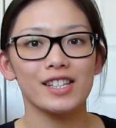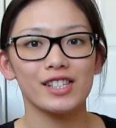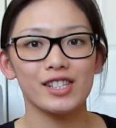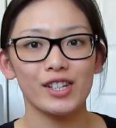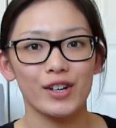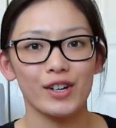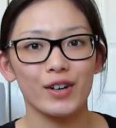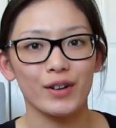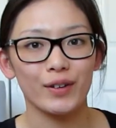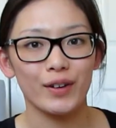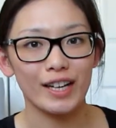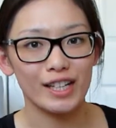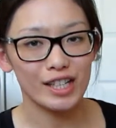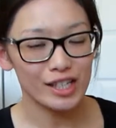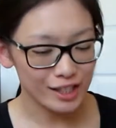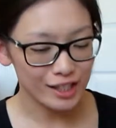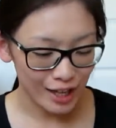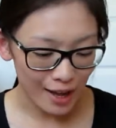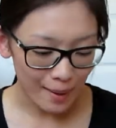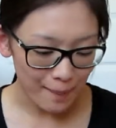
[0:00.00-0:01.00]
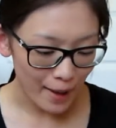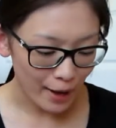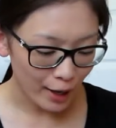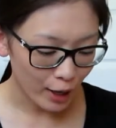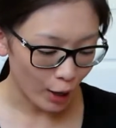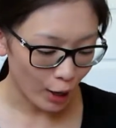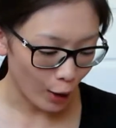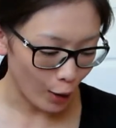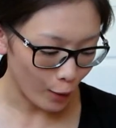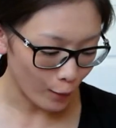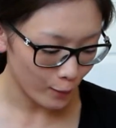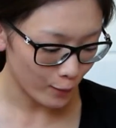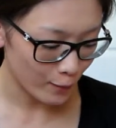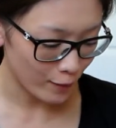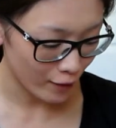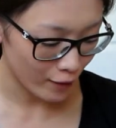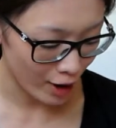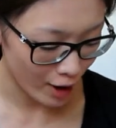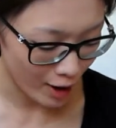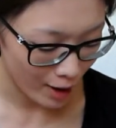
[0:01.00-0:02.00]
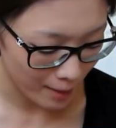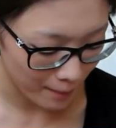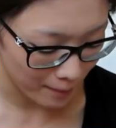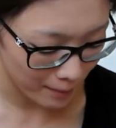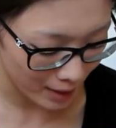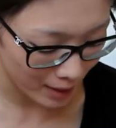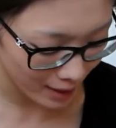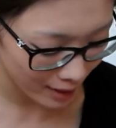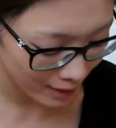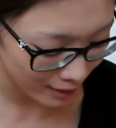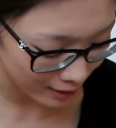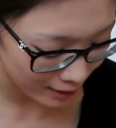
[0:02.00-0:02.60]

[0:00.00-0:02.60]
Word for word: So I just got back home from